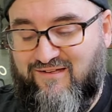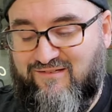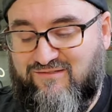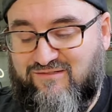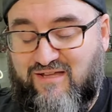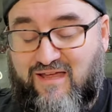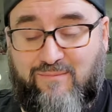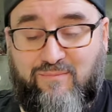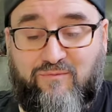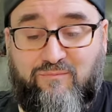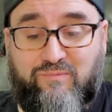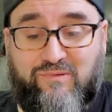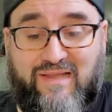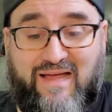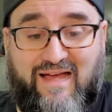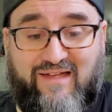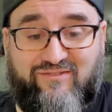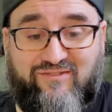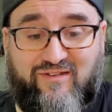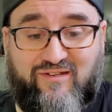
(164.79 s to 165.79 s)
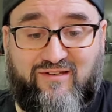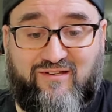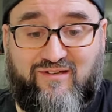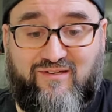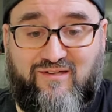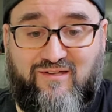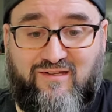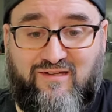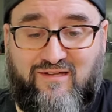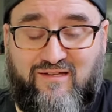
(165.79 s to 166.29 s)
type of plastic
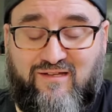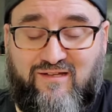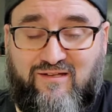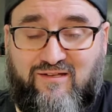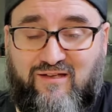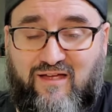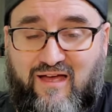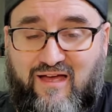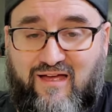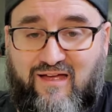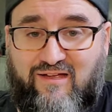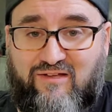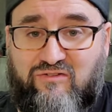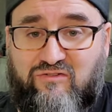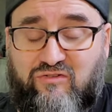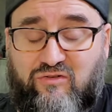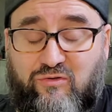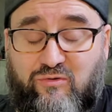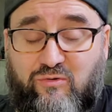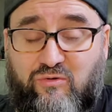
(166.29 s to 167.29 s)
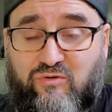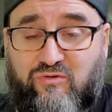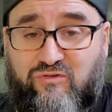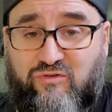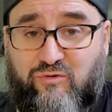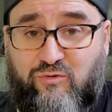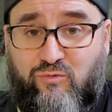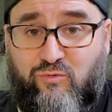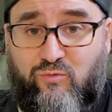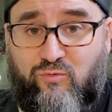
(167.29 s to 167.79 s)

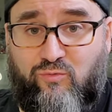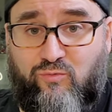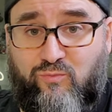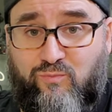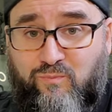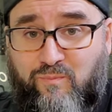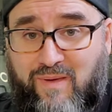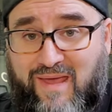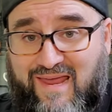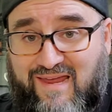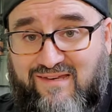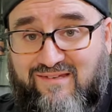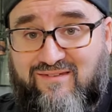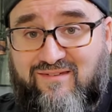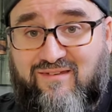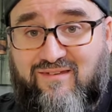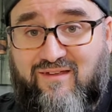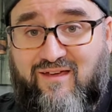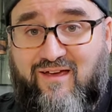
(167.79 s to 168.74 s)
to paint.